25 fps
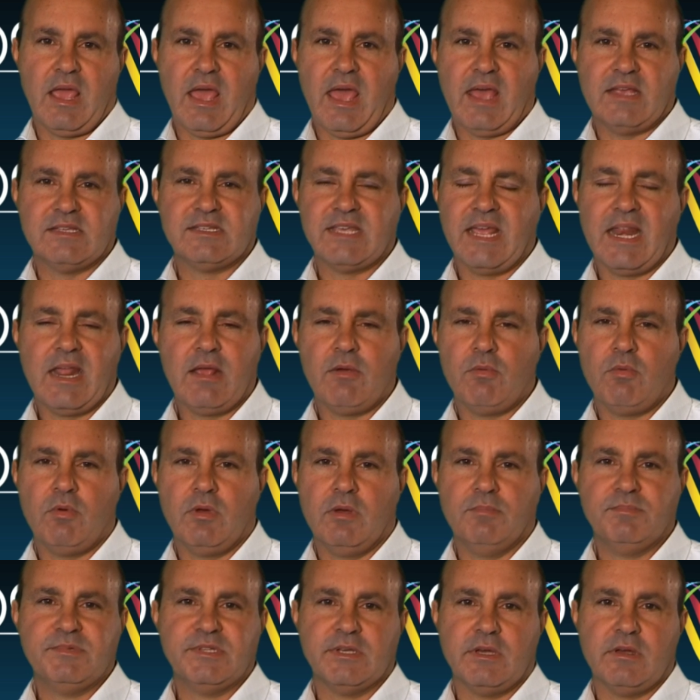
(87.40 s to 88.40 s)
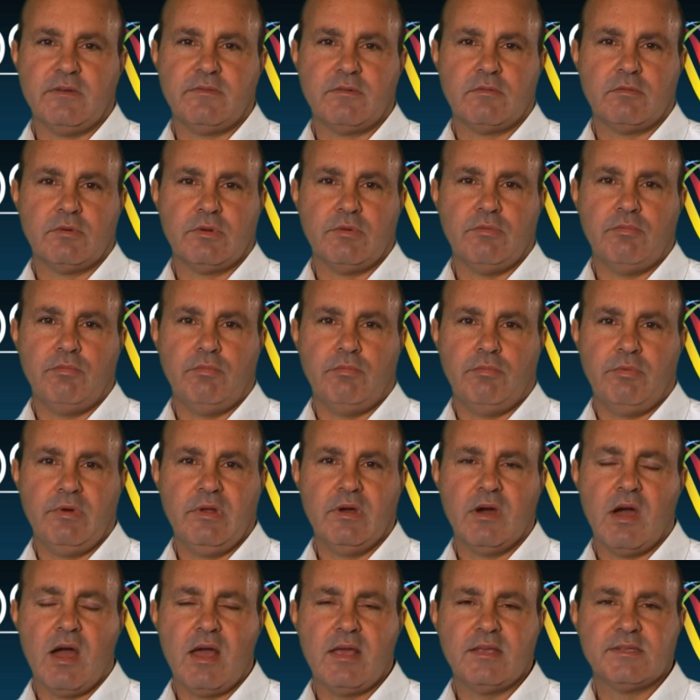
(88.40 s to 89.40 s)
As any observer would
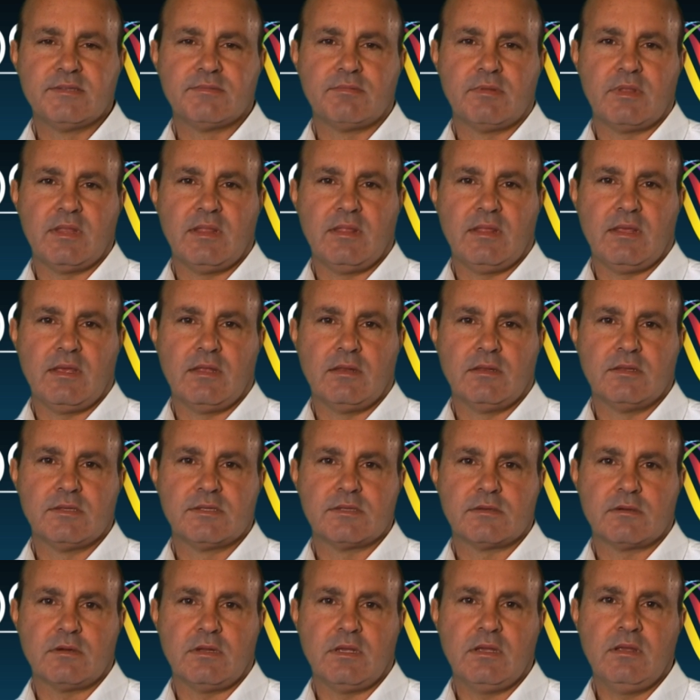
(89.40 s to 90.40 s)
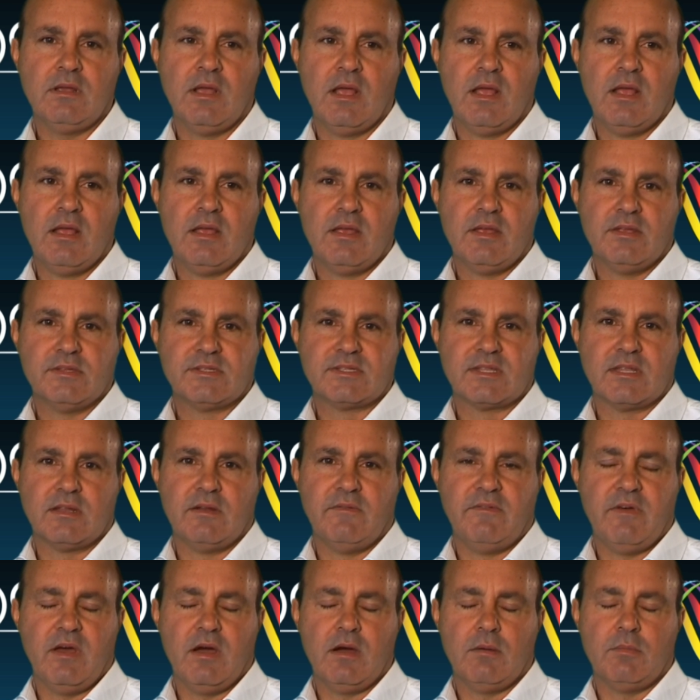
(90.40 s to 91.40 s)
realise within the industry, it's the
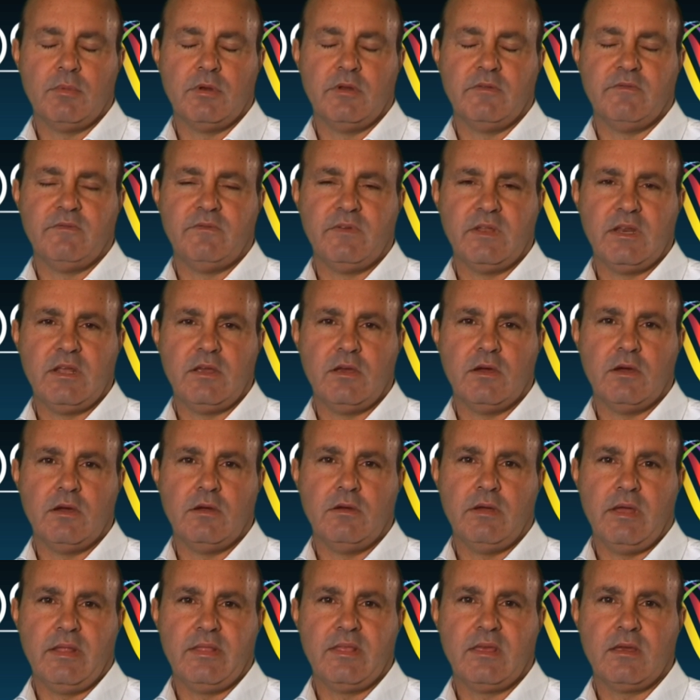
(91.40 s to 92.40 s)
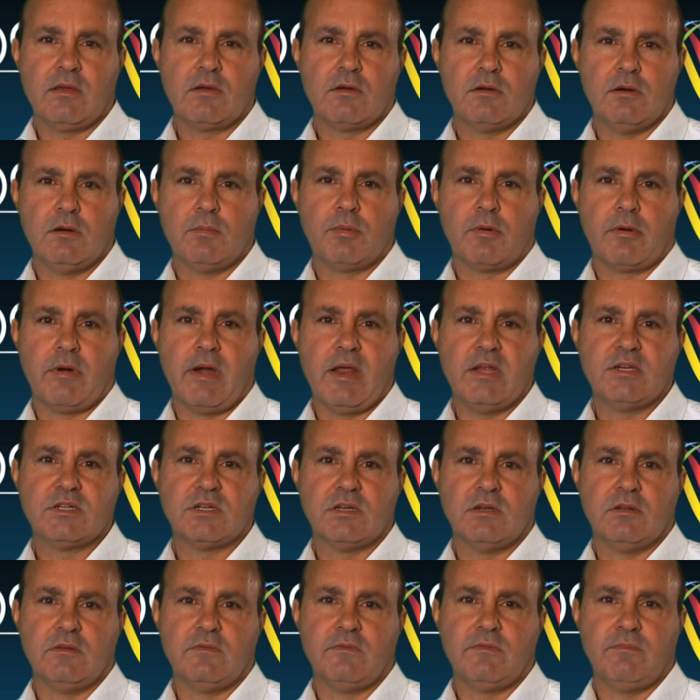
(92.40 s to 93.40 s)
development of video and the
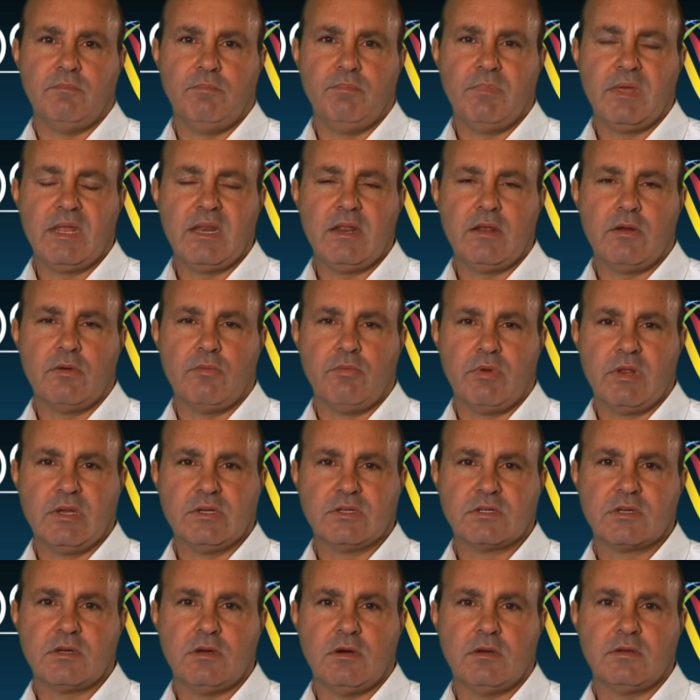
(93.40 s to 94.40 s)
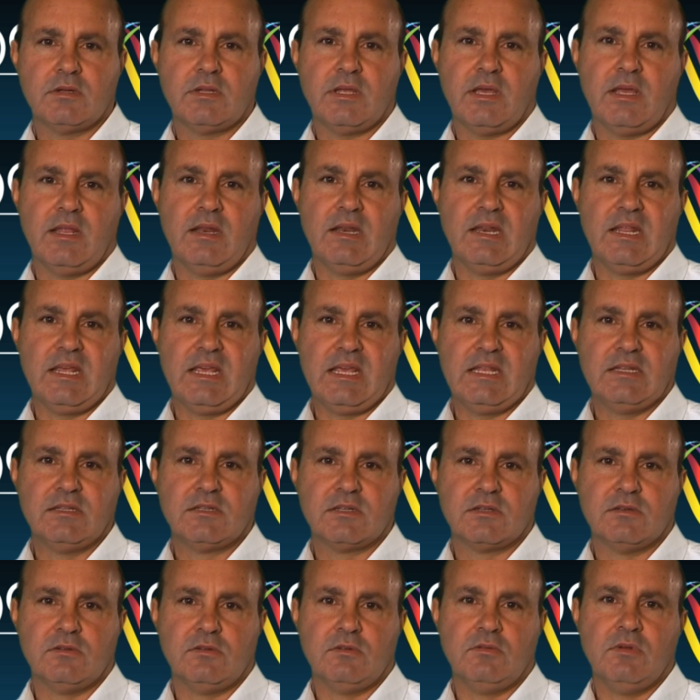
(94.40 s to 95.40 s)
incorporation of media-rich content
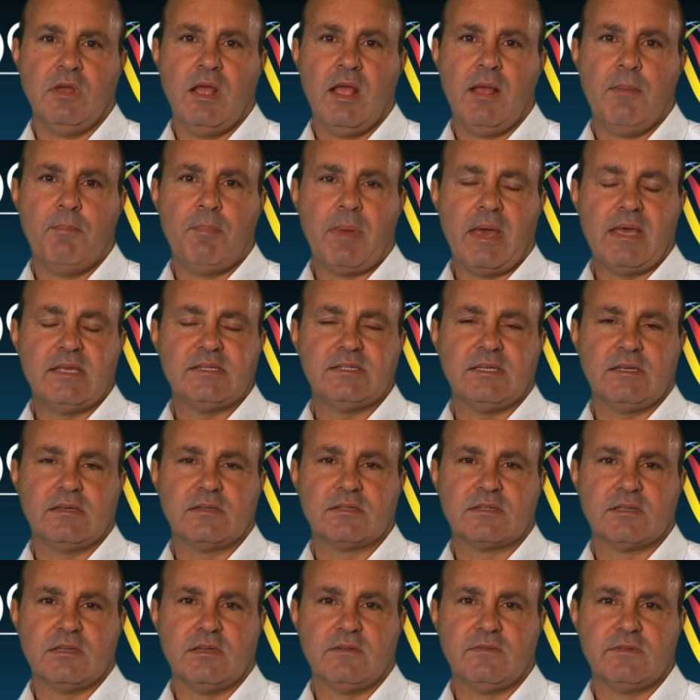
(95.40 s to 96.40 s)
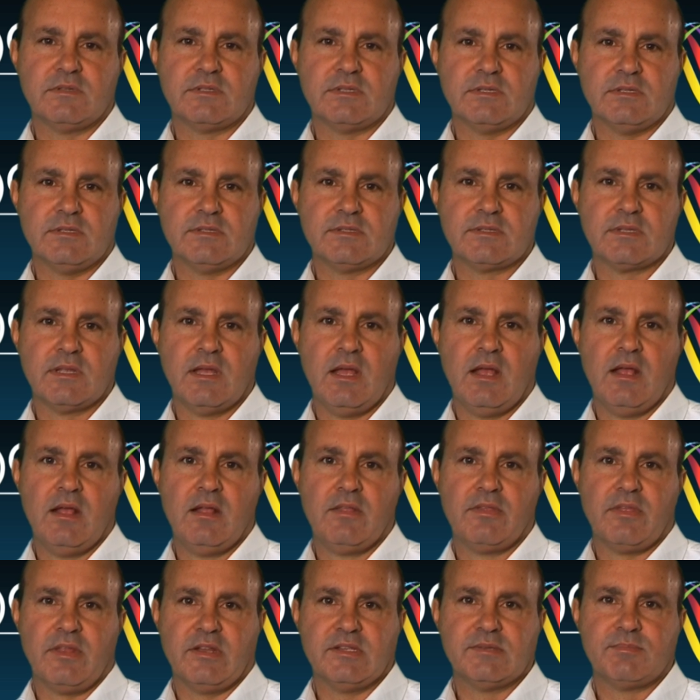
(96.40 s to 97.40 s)
into basic services
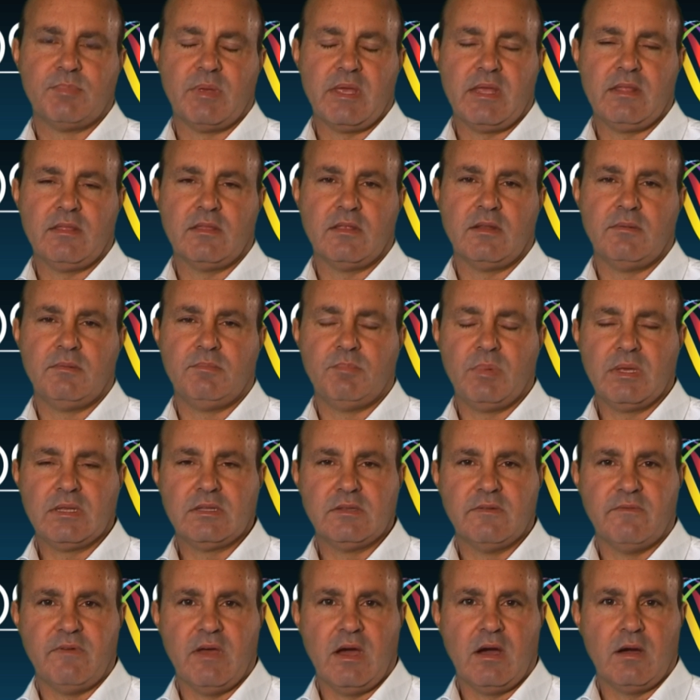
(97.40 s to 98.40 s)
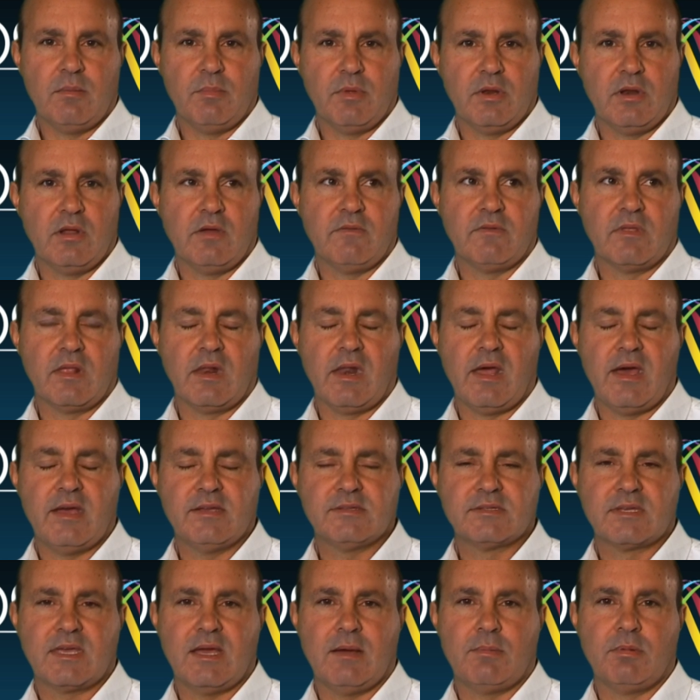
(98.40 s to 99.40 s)
that has been the big development over the
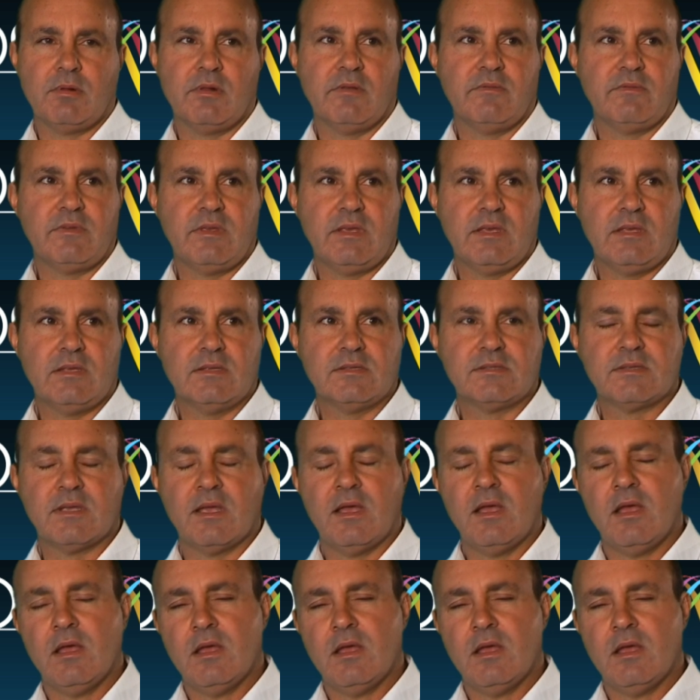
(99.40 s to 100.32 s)
last couple of years.